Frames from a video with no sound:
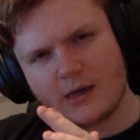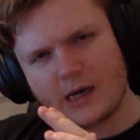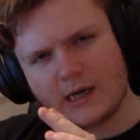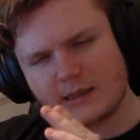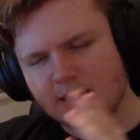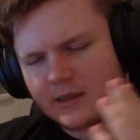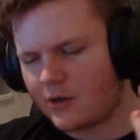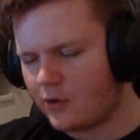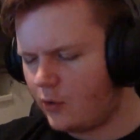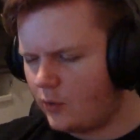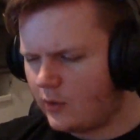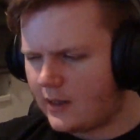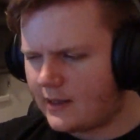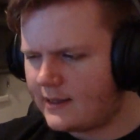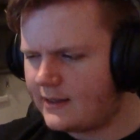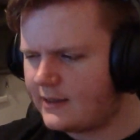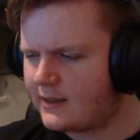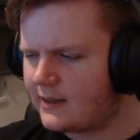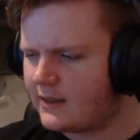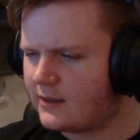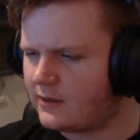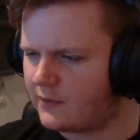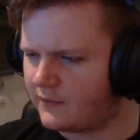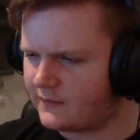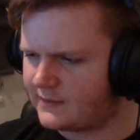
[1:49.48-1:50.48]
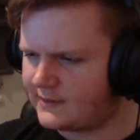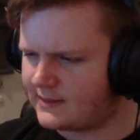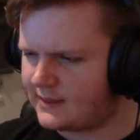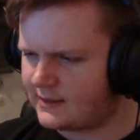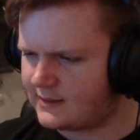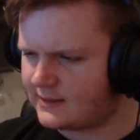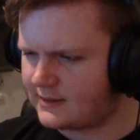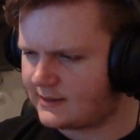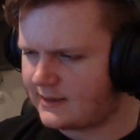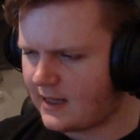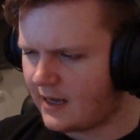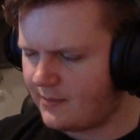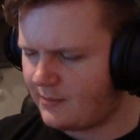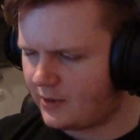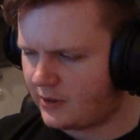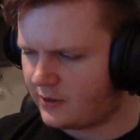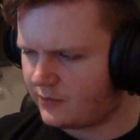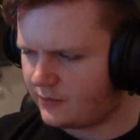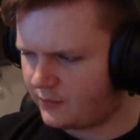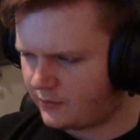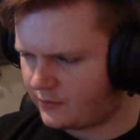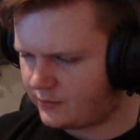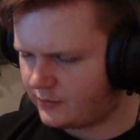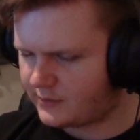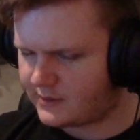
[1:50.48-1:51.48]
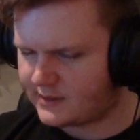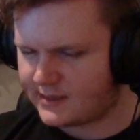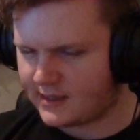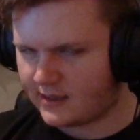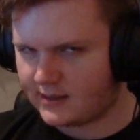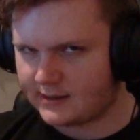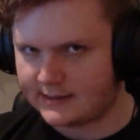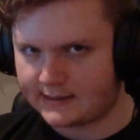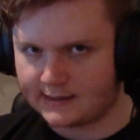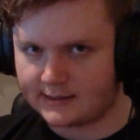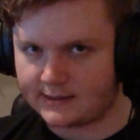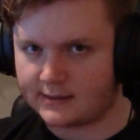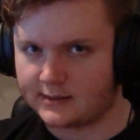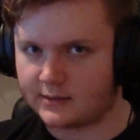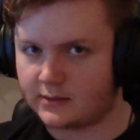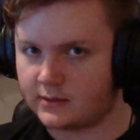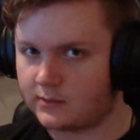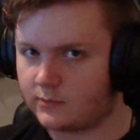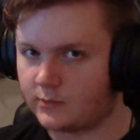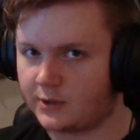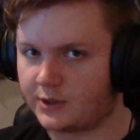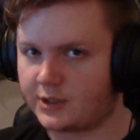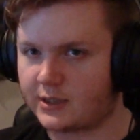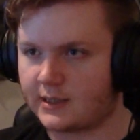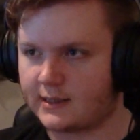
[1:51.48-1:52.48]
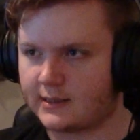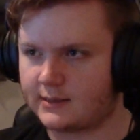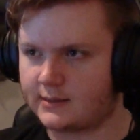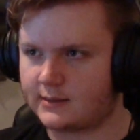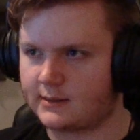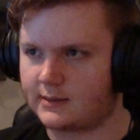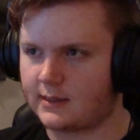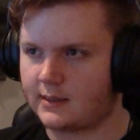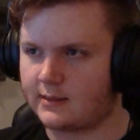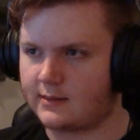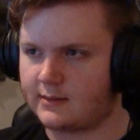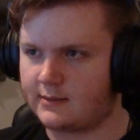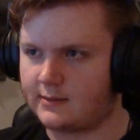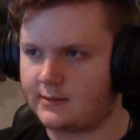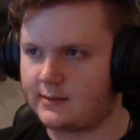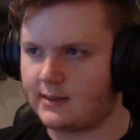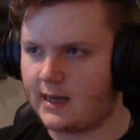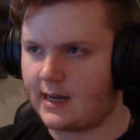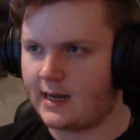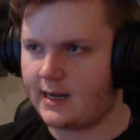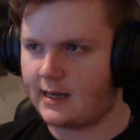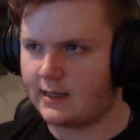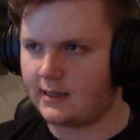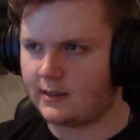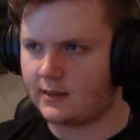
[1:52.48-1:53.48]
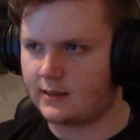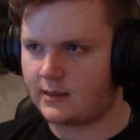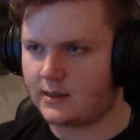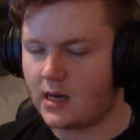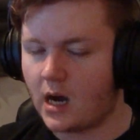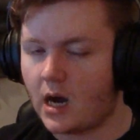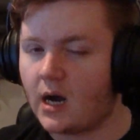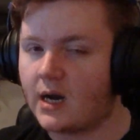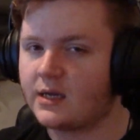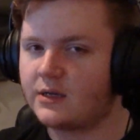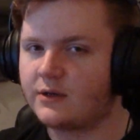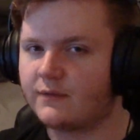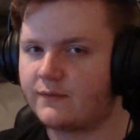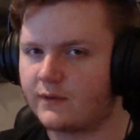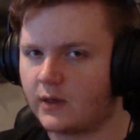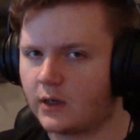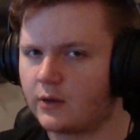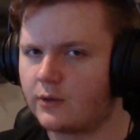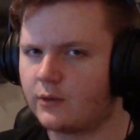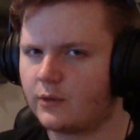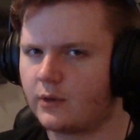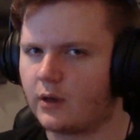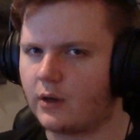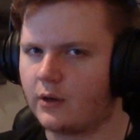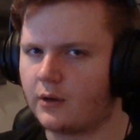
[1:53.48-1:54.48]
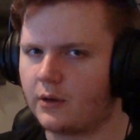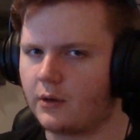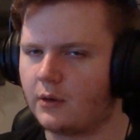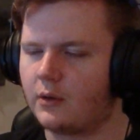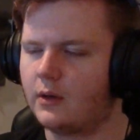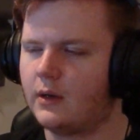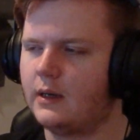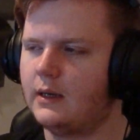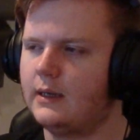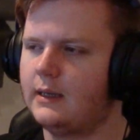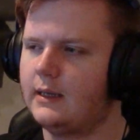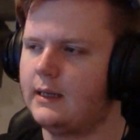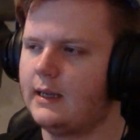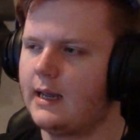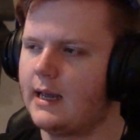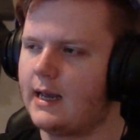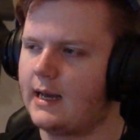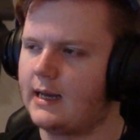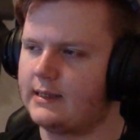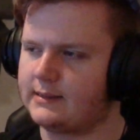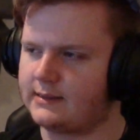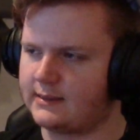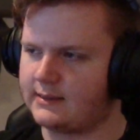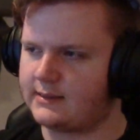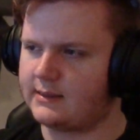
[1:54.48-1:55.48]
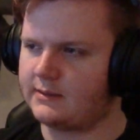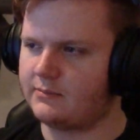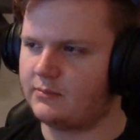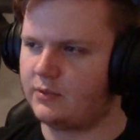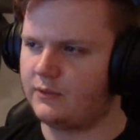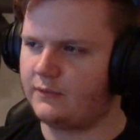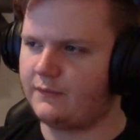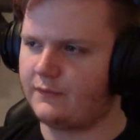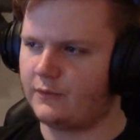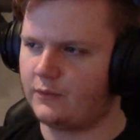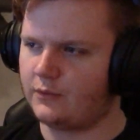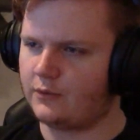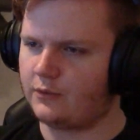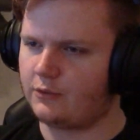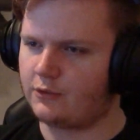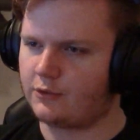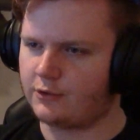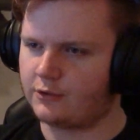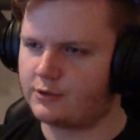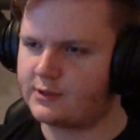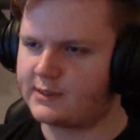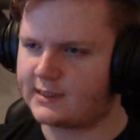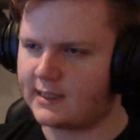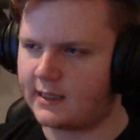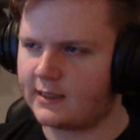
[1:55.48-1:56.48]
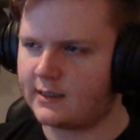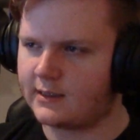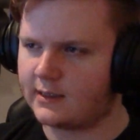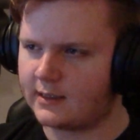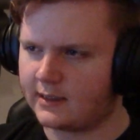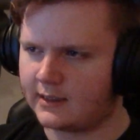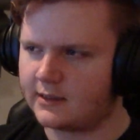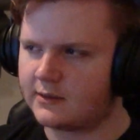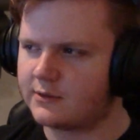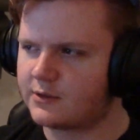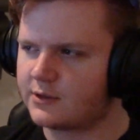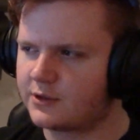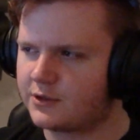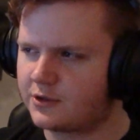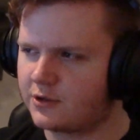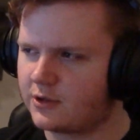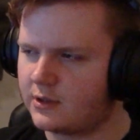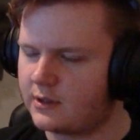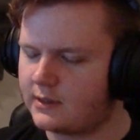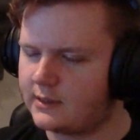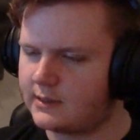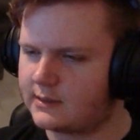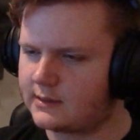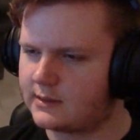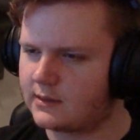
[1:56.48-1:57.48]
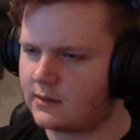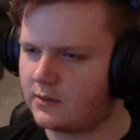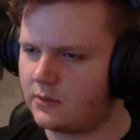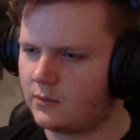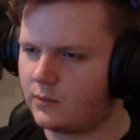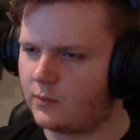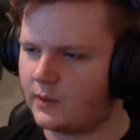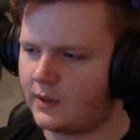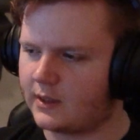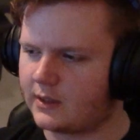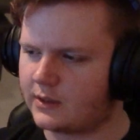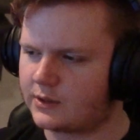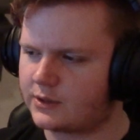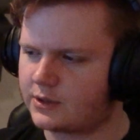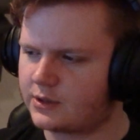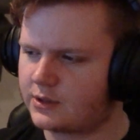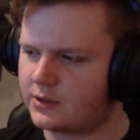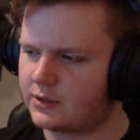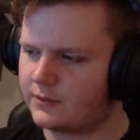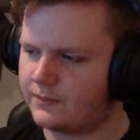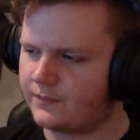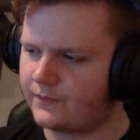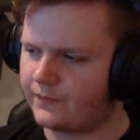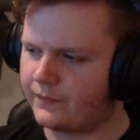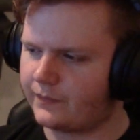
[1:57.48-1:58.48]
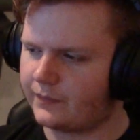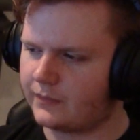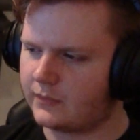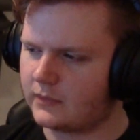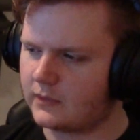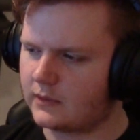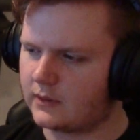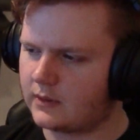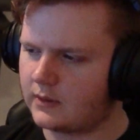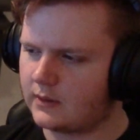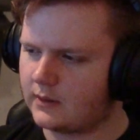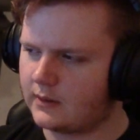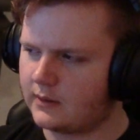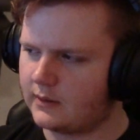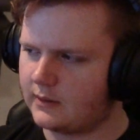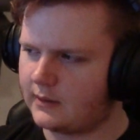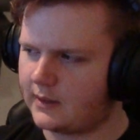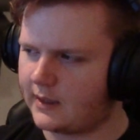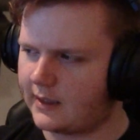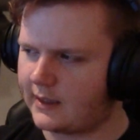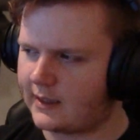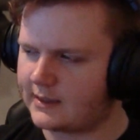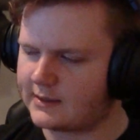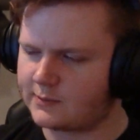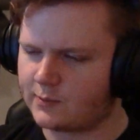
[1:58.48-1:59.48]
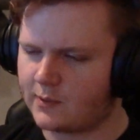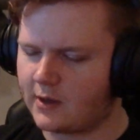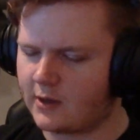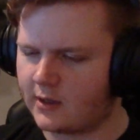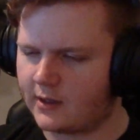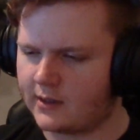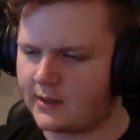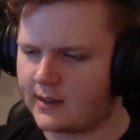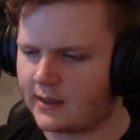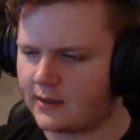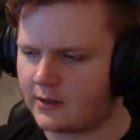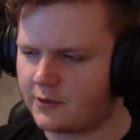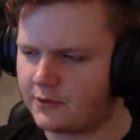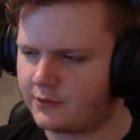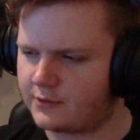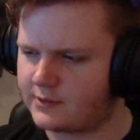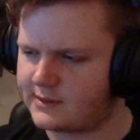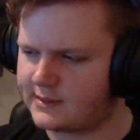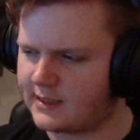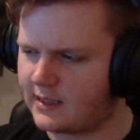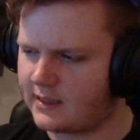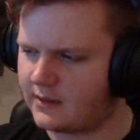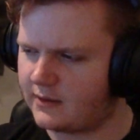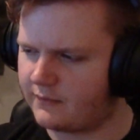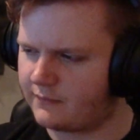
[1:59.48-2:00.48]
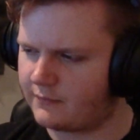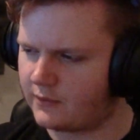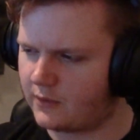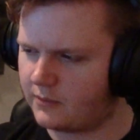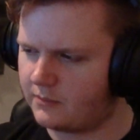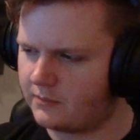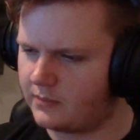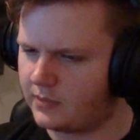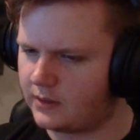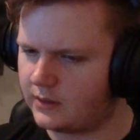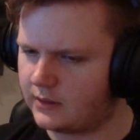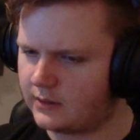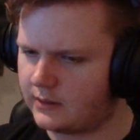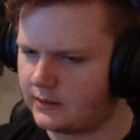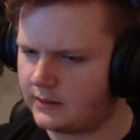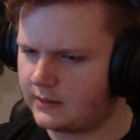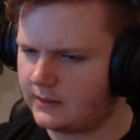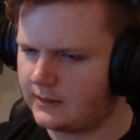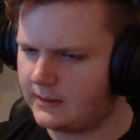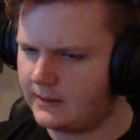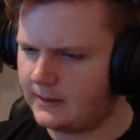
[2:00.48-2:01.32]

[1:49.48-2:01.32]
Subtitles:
I don't know, all I can think of is there's this game I called Star Citizen, which has that kind of logo as a symbol for Crusader Industries, which, like, that's where I get Crusader from, but